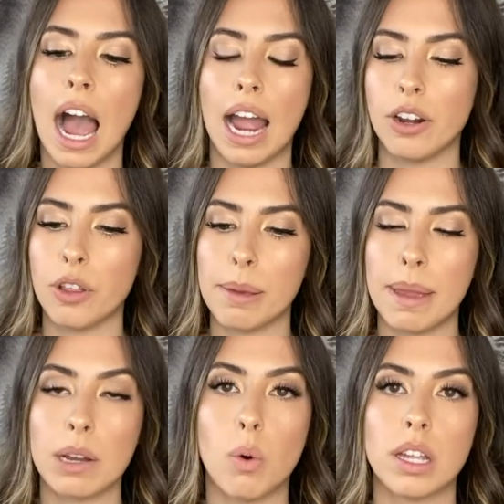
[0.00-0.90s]
I know they
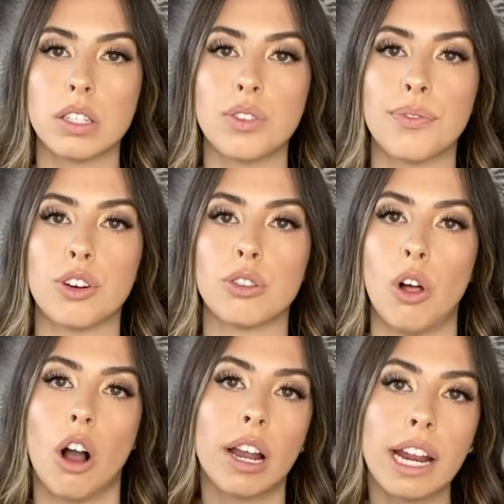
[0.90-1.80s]
make ones for
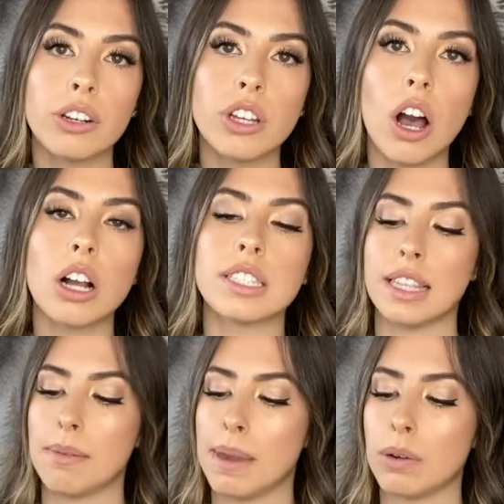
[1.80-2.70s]
long-haired dogs and
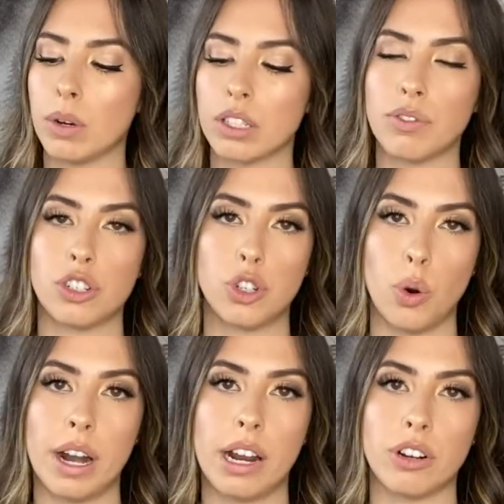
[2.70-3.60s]
they make ones for
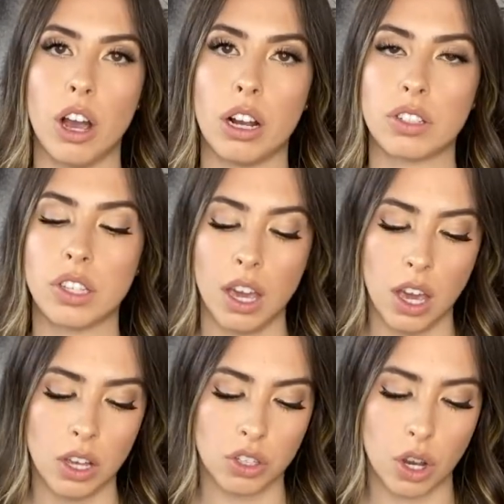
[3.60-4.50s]
short-haired dogs.
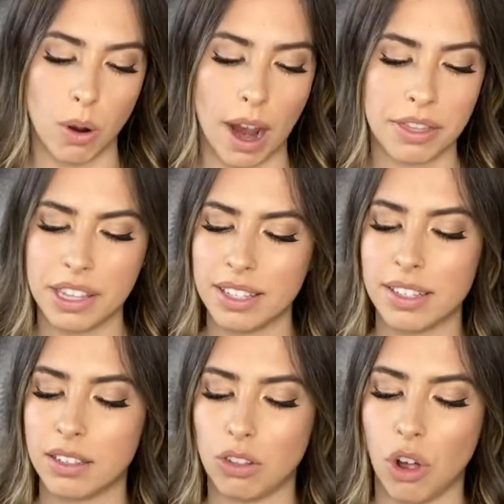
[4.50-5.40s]
So I think this
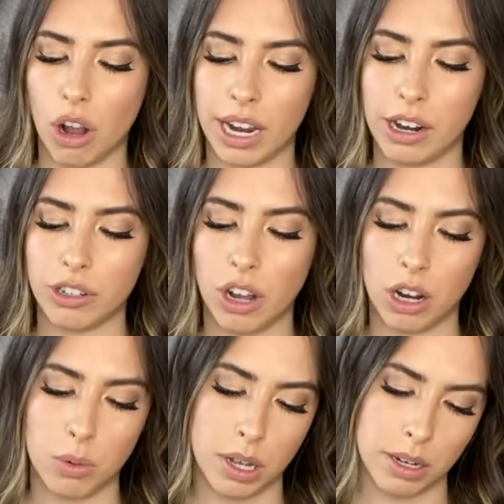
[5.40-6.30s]
is the long-haired
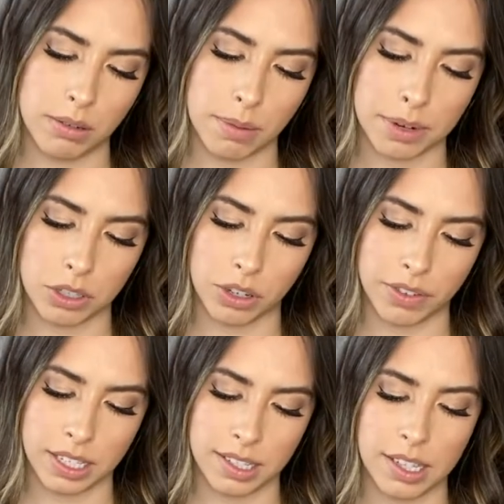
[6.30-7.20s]
dog one. I'm not sure if
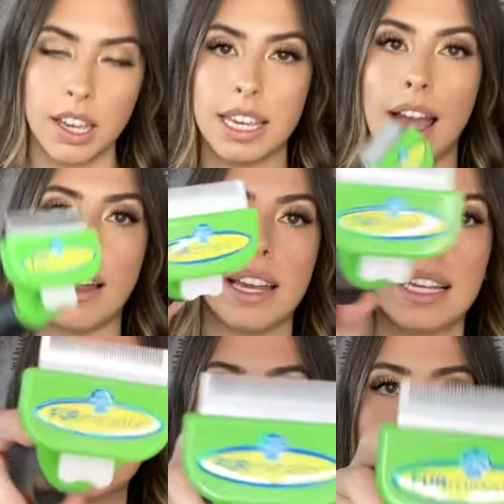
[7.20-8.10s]
it says. Yeah,
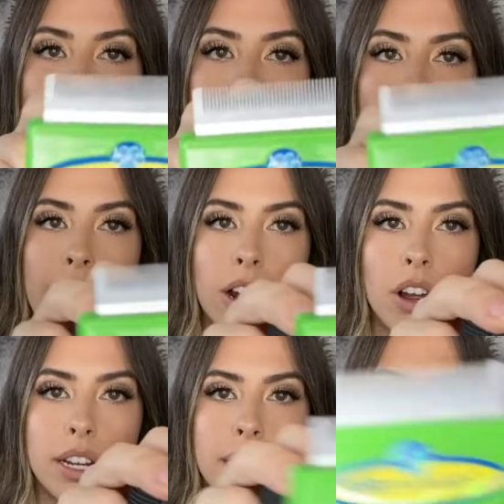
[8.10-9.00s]
it says long hair
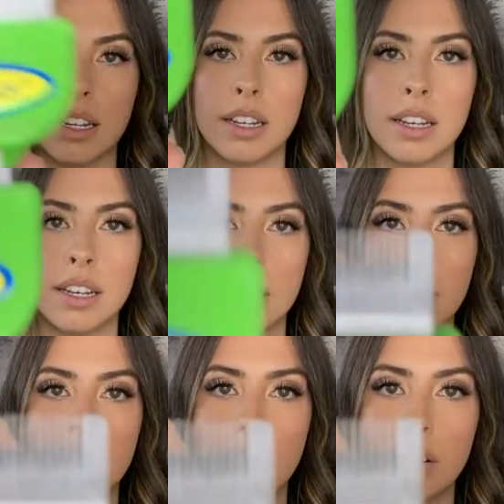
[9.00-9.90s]
on it.
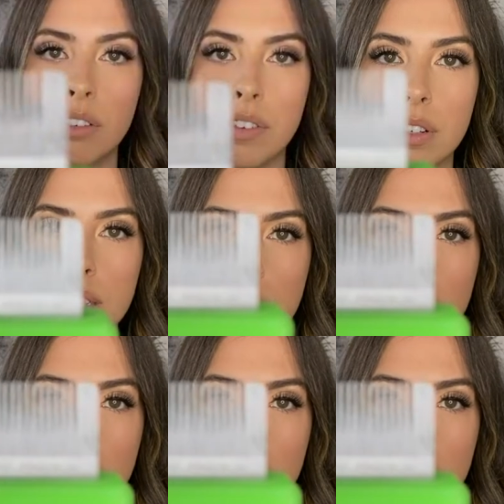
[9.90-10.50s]
I don't know if you can see